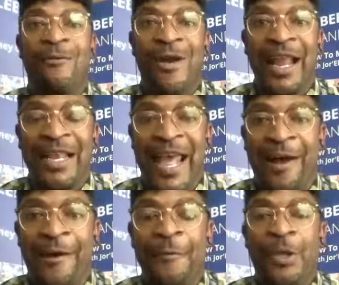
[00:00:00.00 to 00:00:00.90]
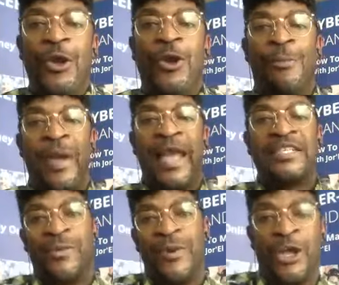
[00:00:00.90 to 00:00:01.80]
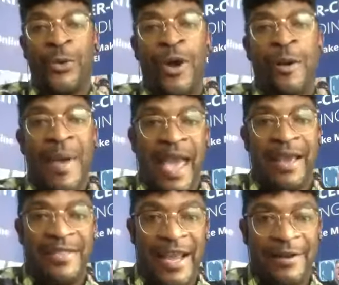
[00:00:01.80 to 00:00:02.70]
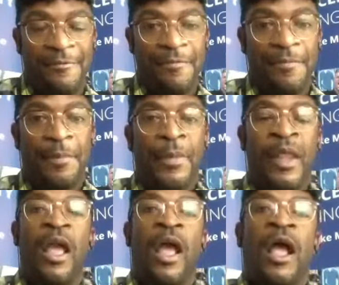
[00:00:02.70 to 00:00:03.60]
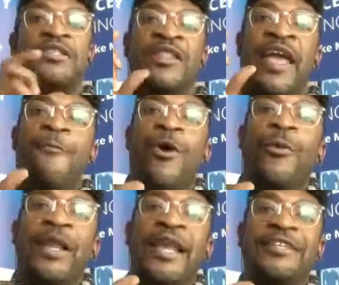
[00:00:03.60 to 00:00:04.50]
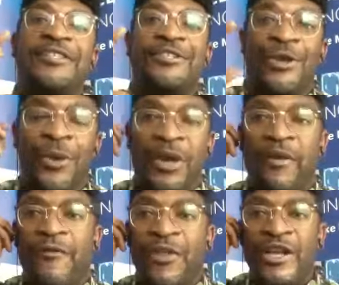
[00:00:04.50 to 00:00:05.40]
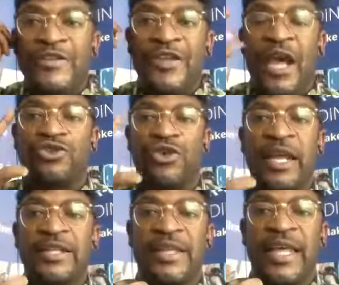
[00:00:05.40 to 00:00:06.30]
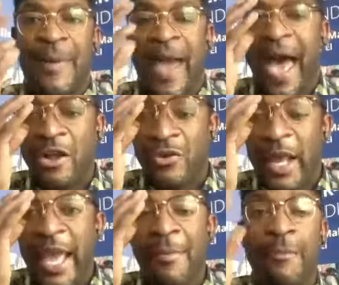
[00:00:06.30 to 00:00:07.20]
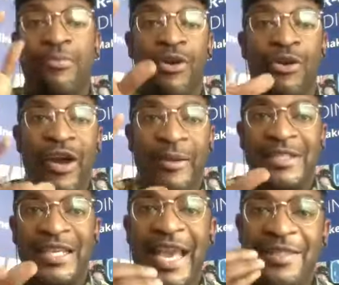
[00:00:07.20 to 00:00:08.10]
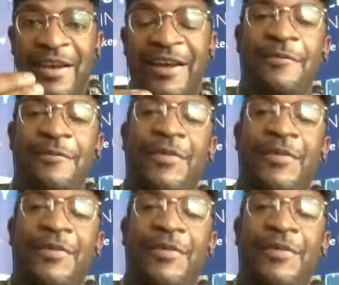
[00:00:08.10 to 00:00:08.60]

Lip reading: right now compared to where you were back then. So then what we need to do, and for those of you that are trying to think about how do I get my program together,